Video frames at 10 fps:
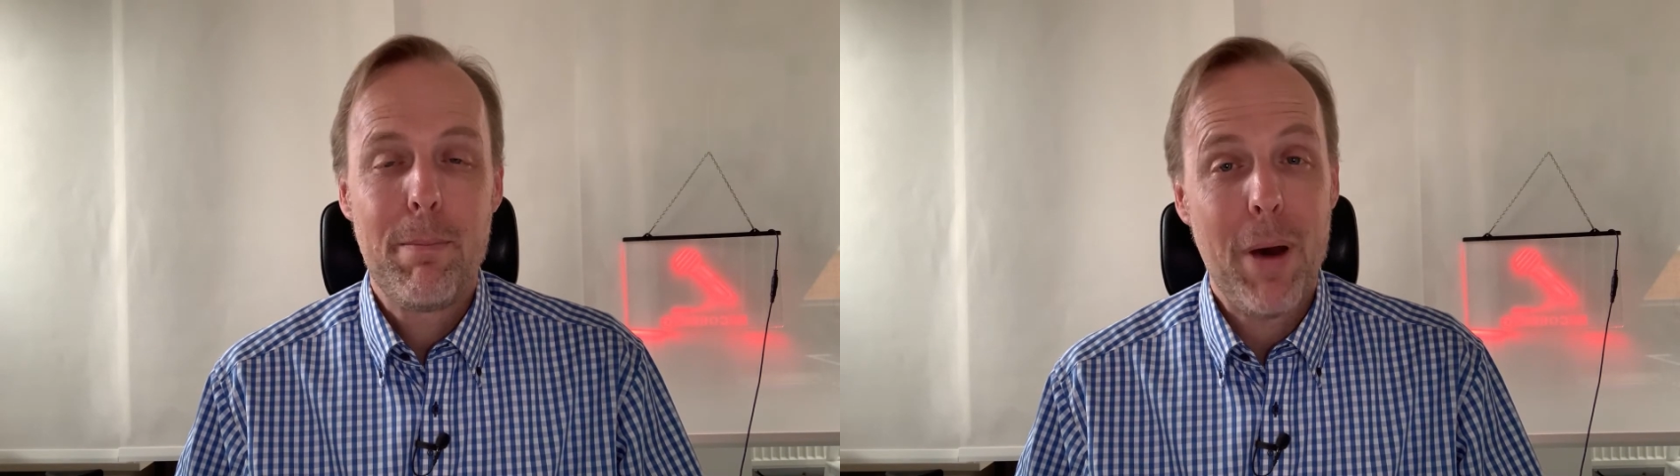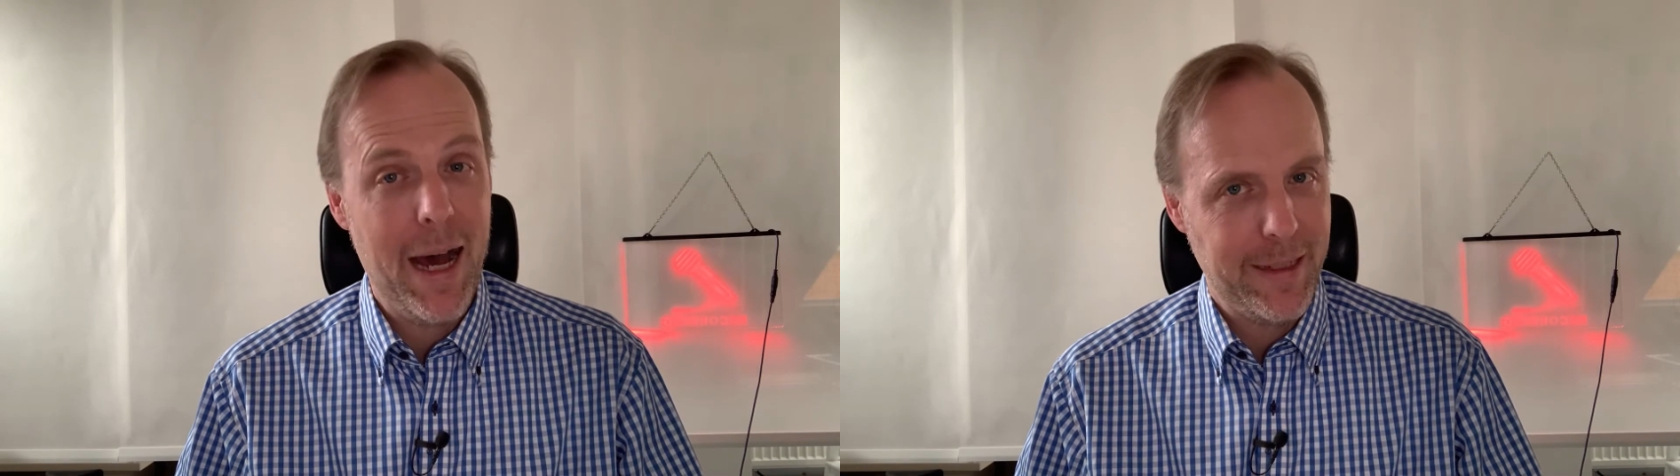
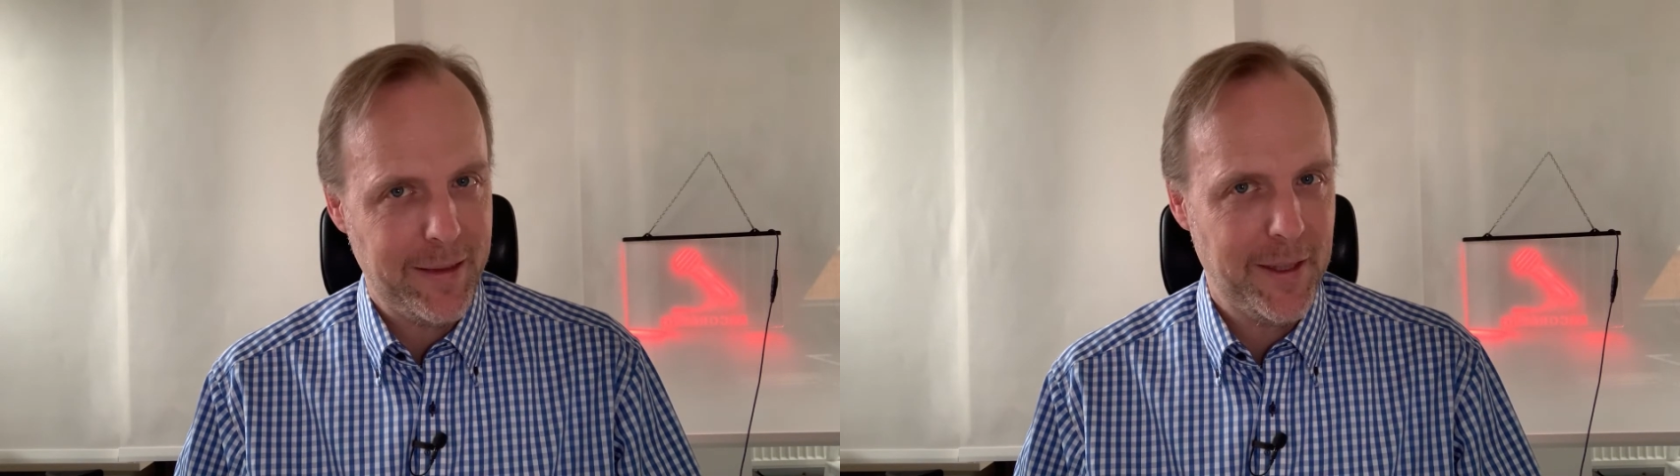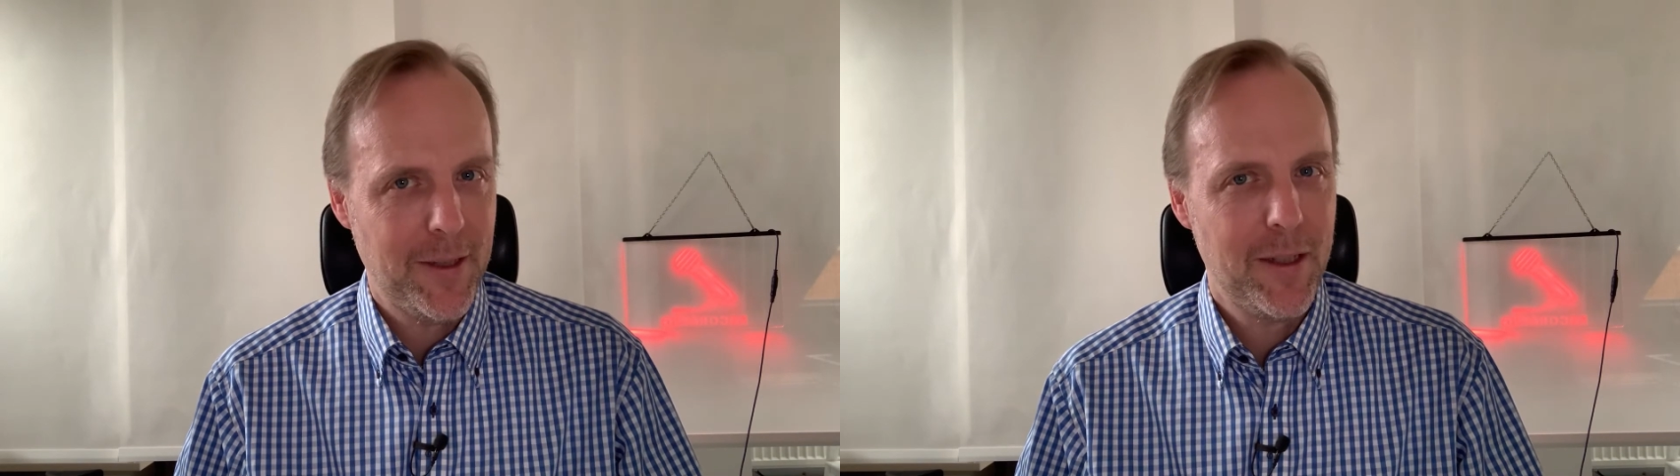
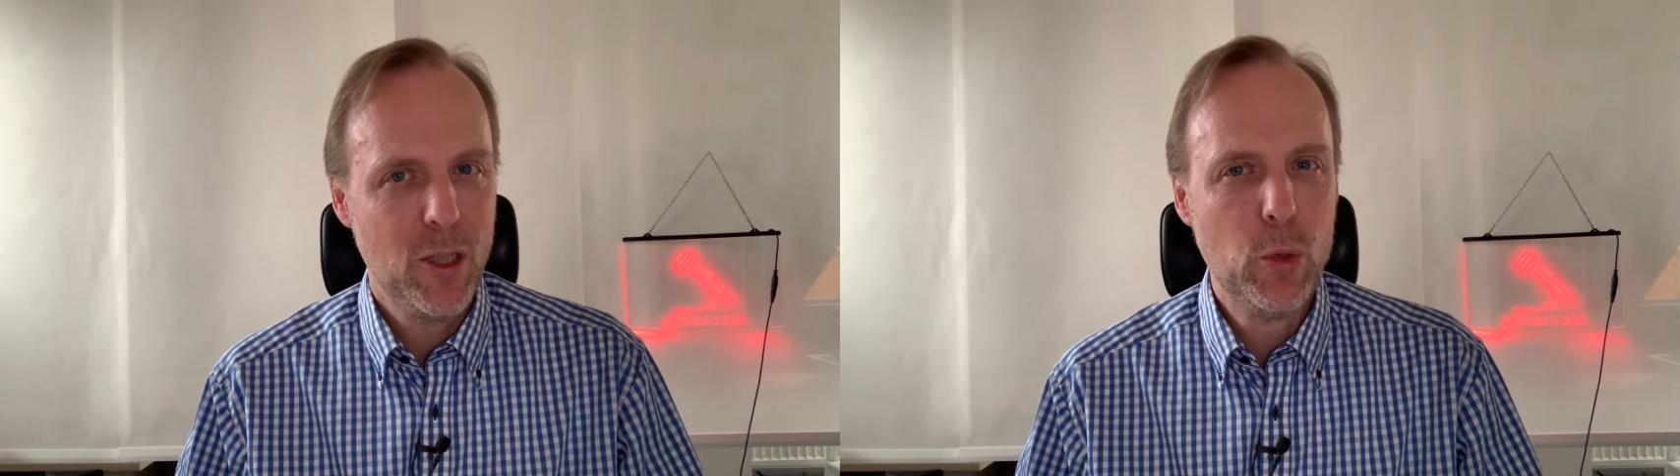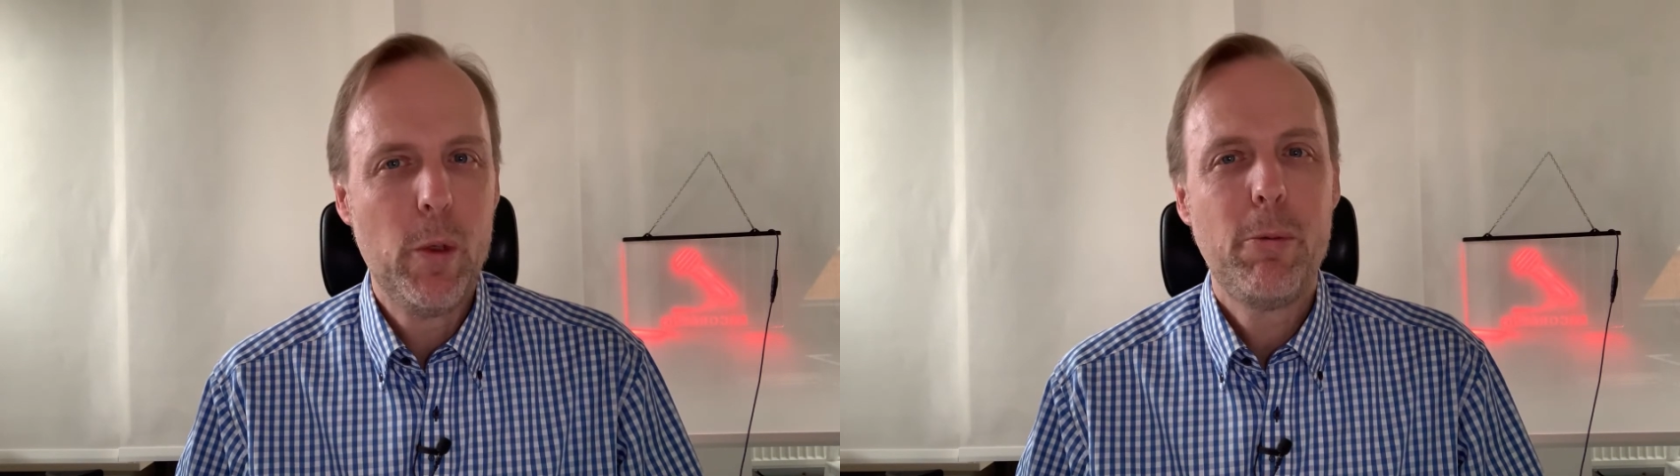But
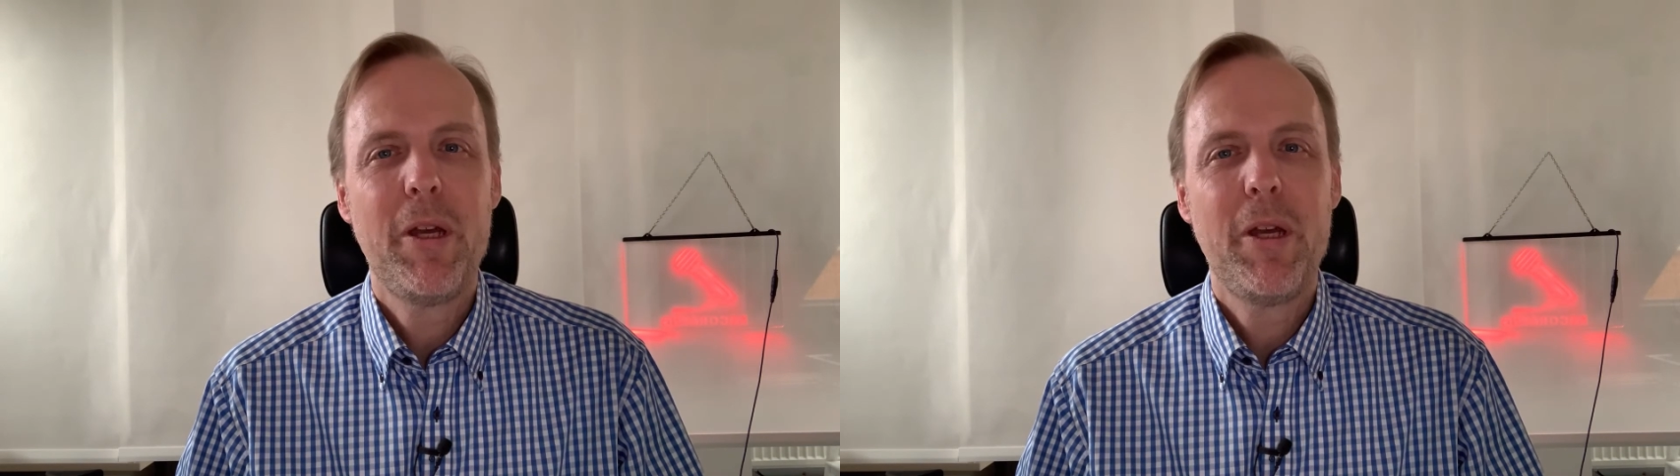you will